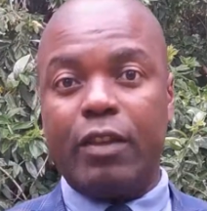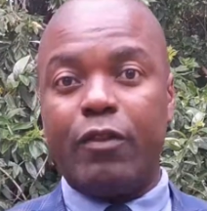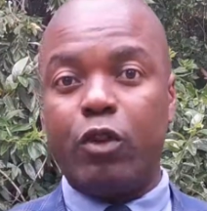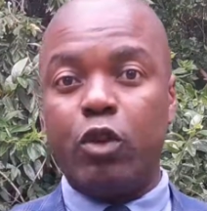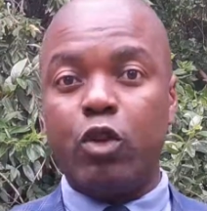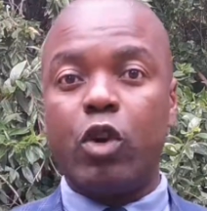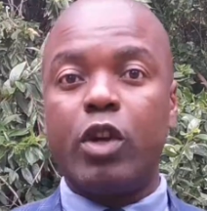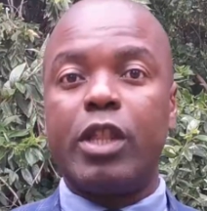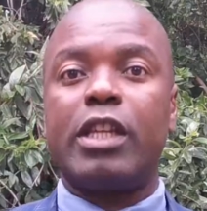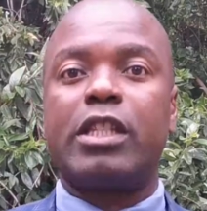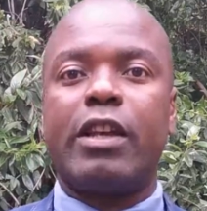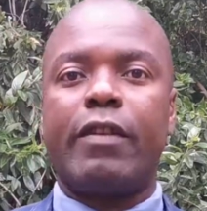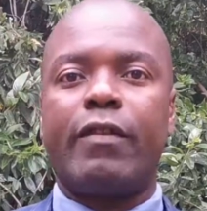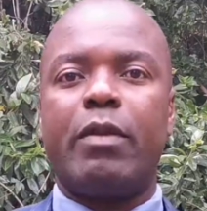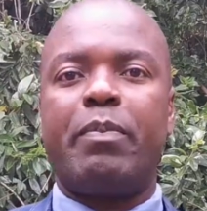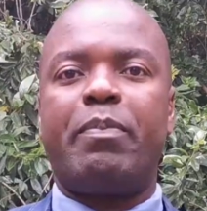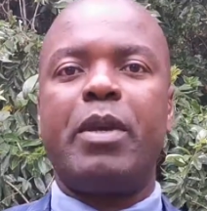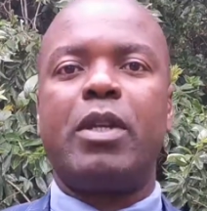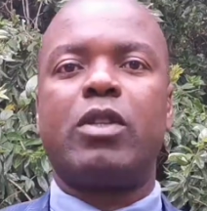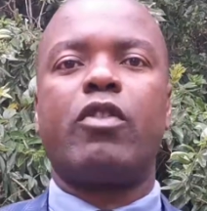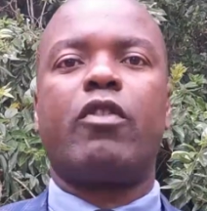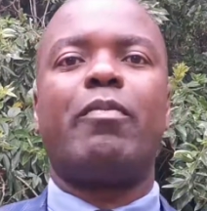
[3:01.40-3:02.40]
if you know the 7
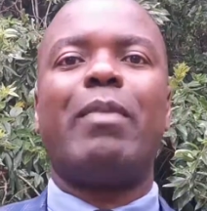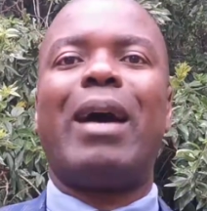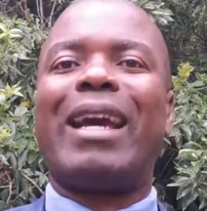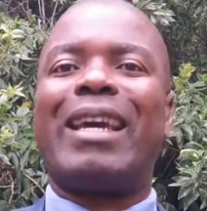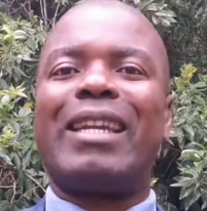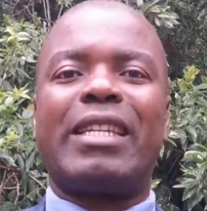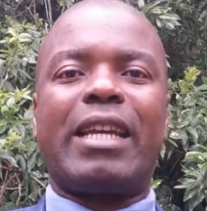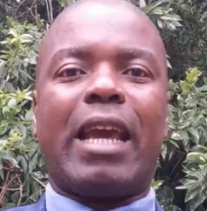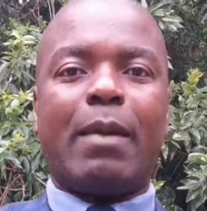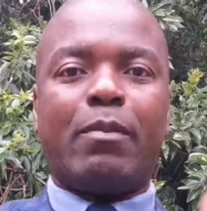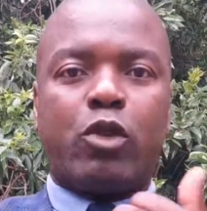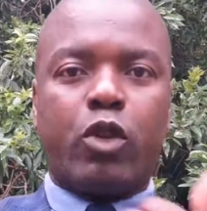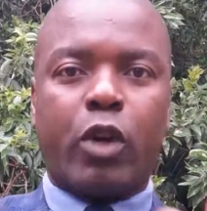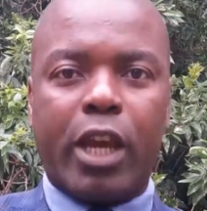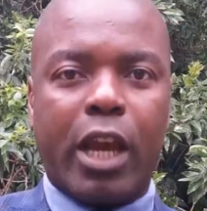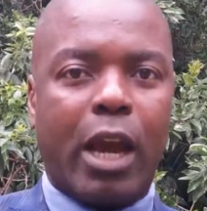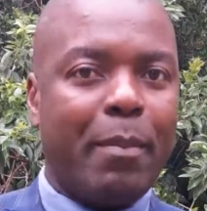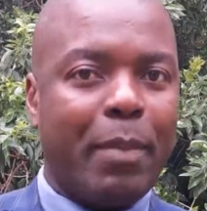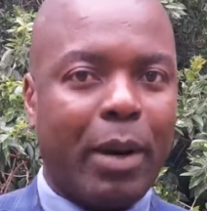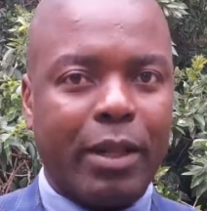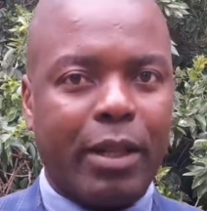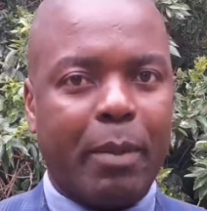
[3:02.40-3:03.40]
P's of marketing, I'm
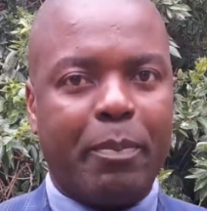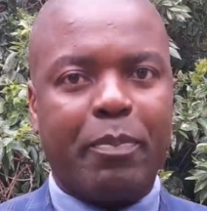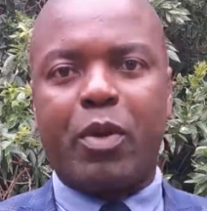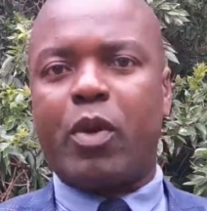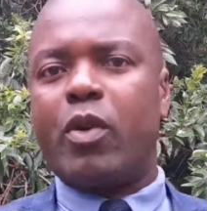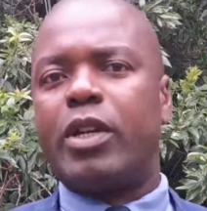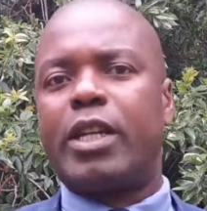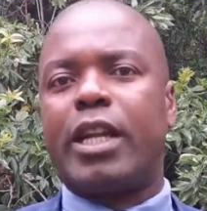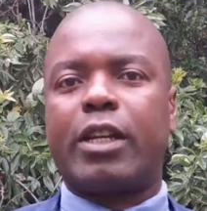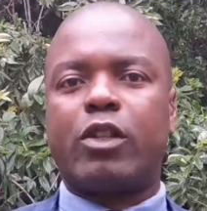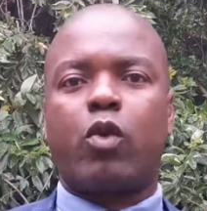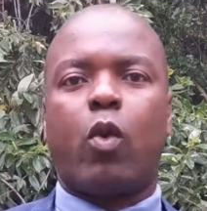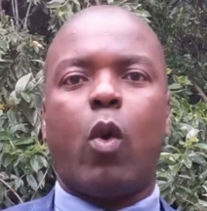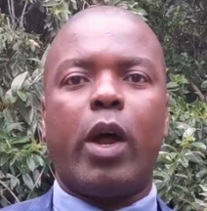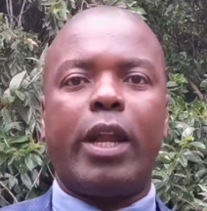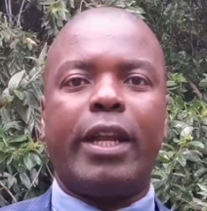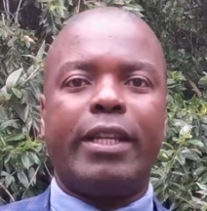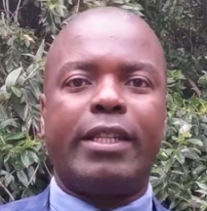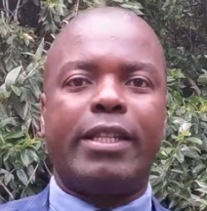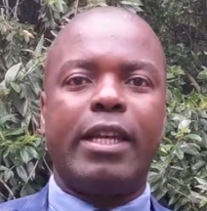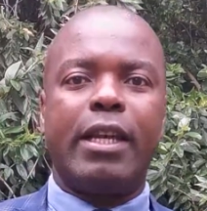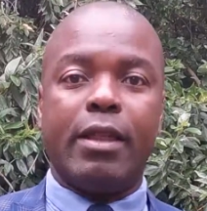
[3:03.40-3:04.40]
talking about the product
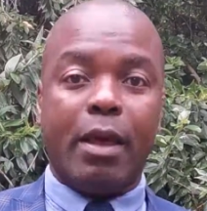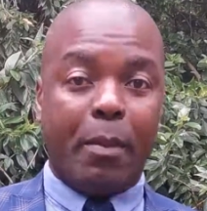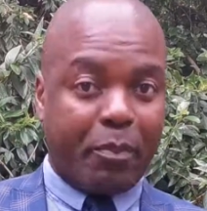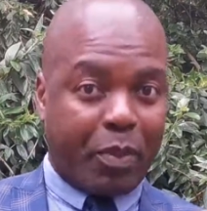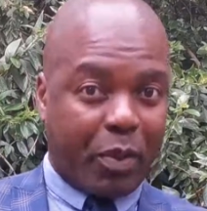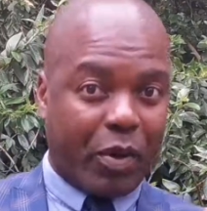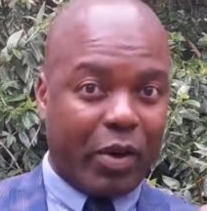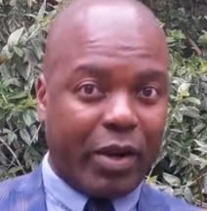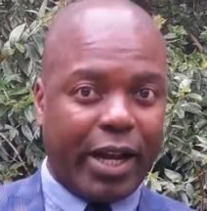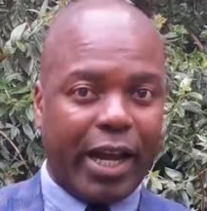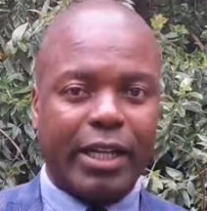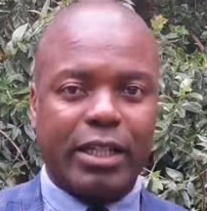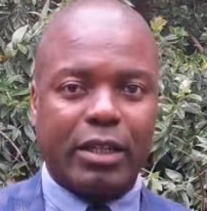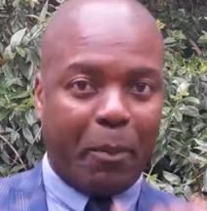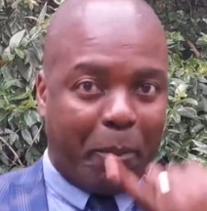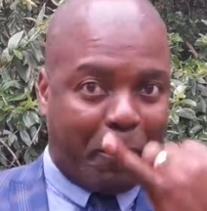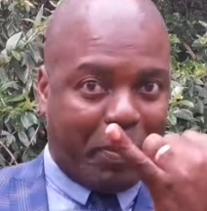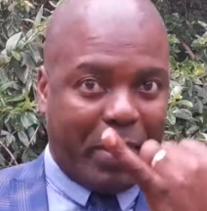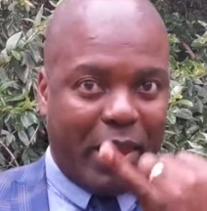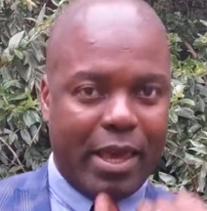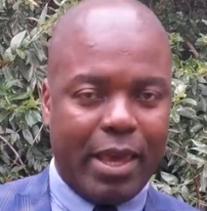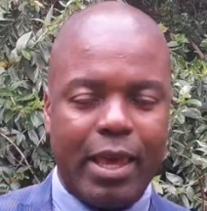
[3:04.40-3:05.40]
quality, the product
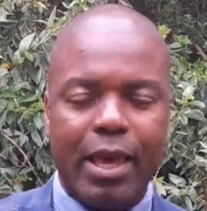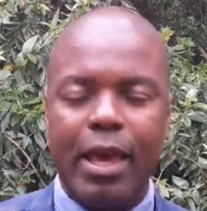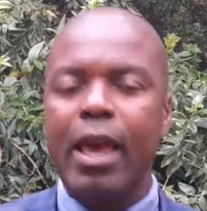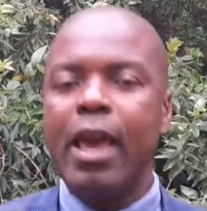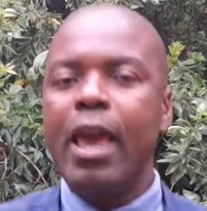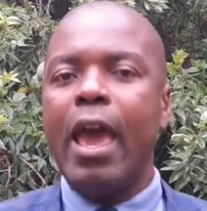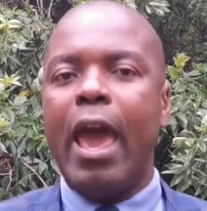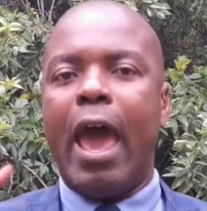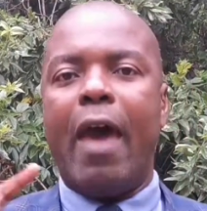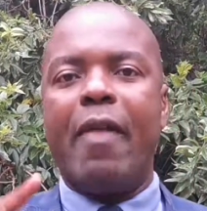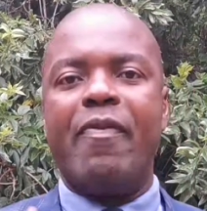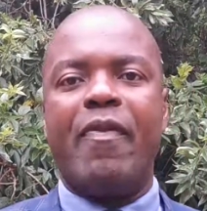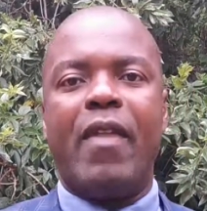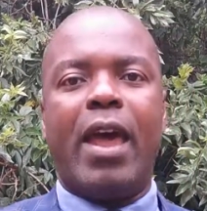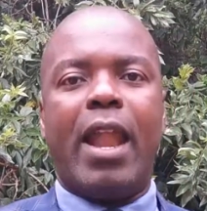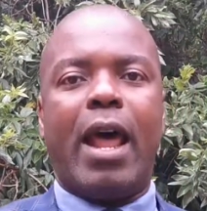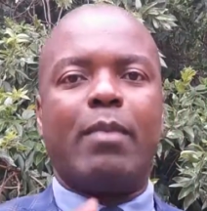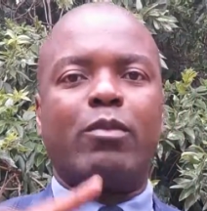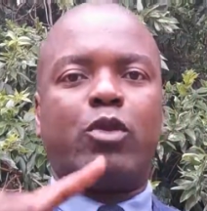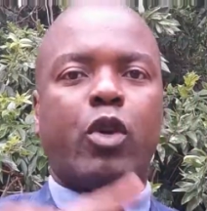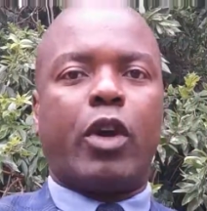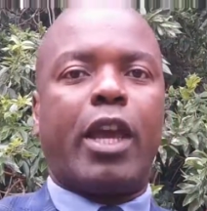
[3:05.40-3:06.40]
P, and then
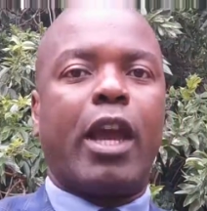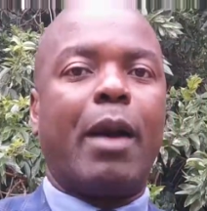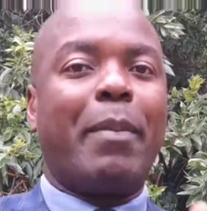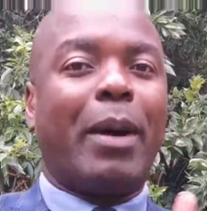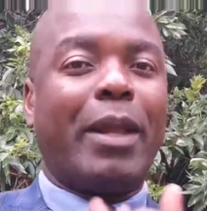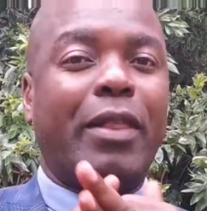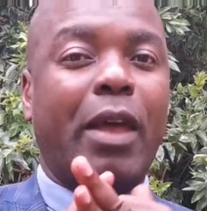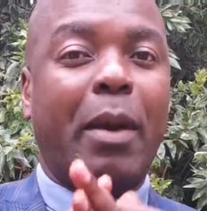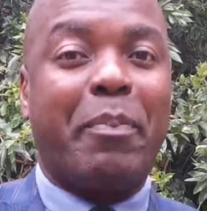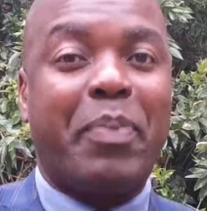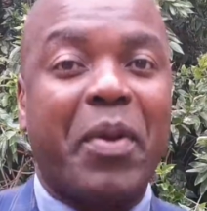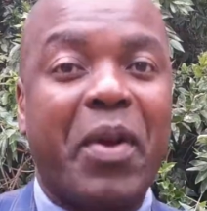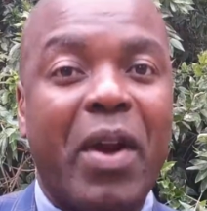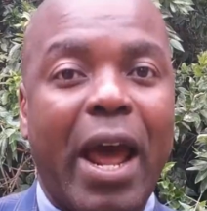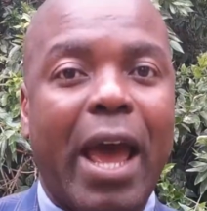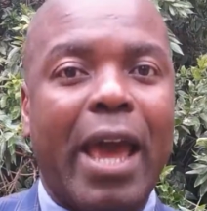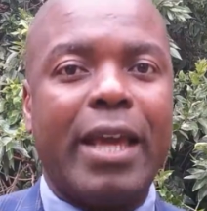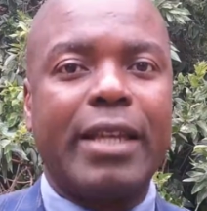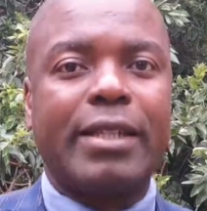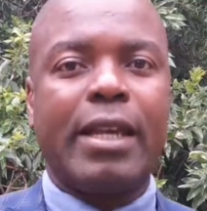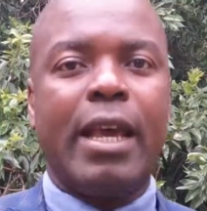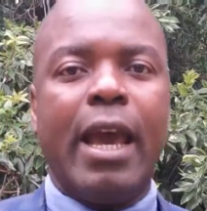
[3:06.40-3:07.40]
I'm talking about the
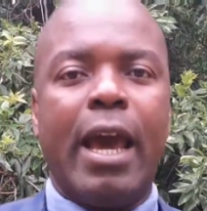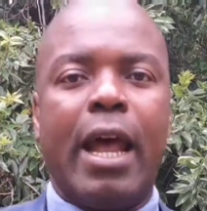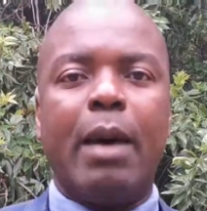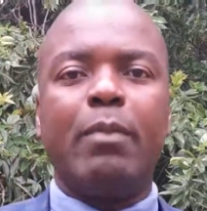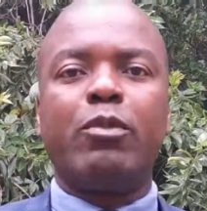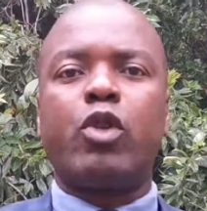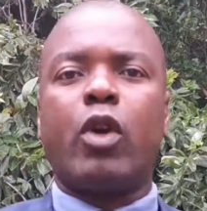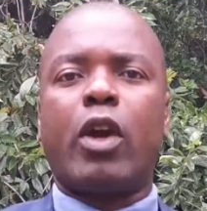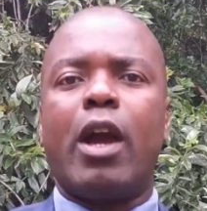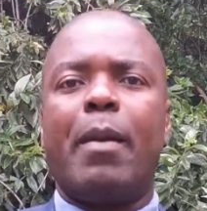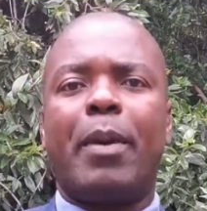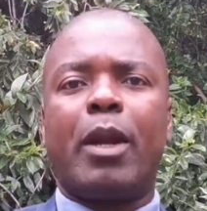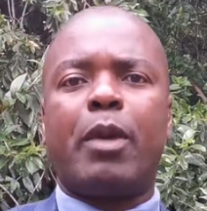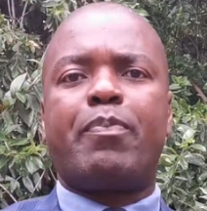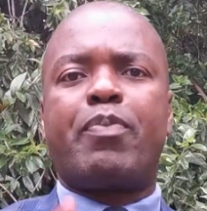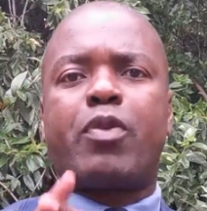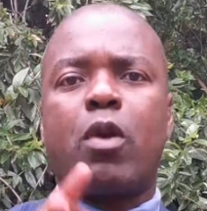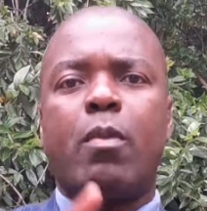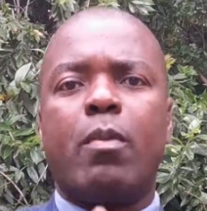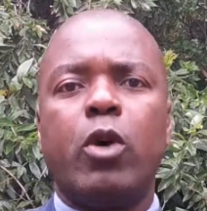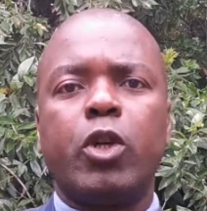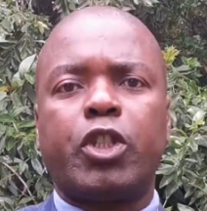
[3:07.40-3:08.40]
price, and I'm talking about
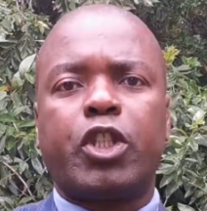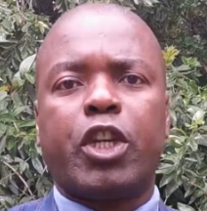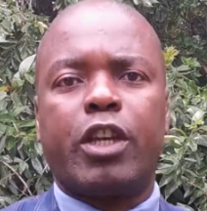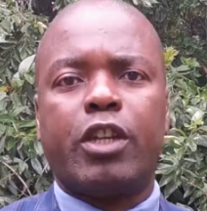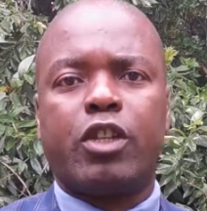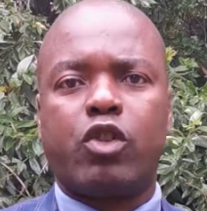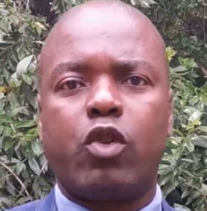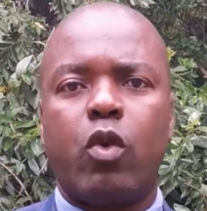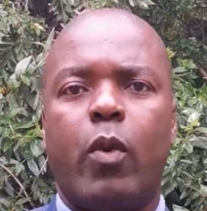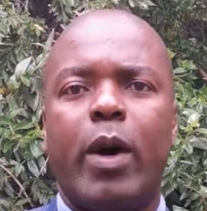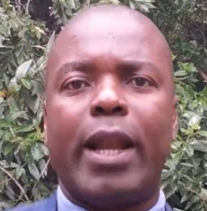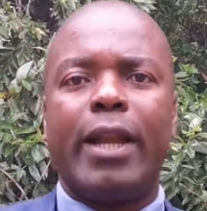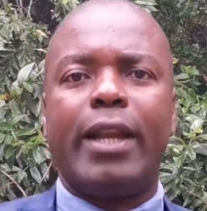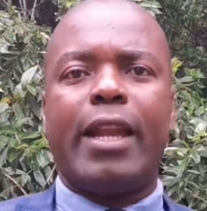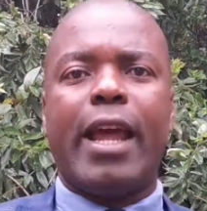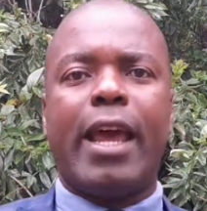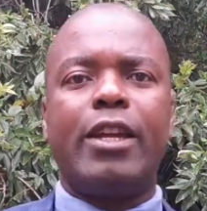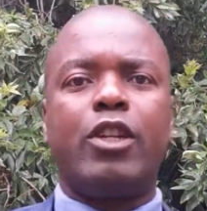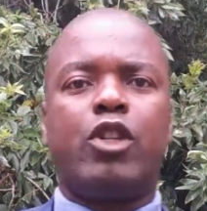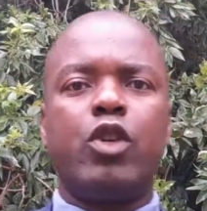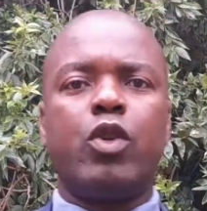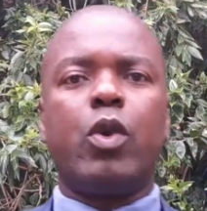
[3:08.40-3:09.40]
promotion. So what did
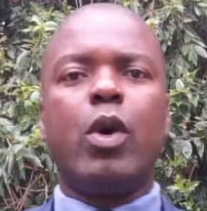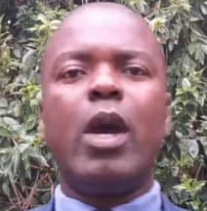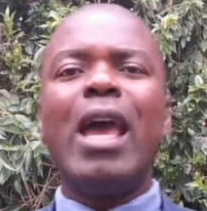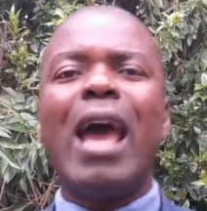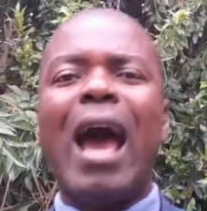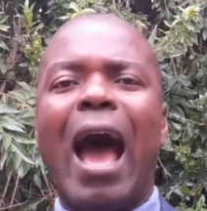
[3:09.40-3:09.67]
I do?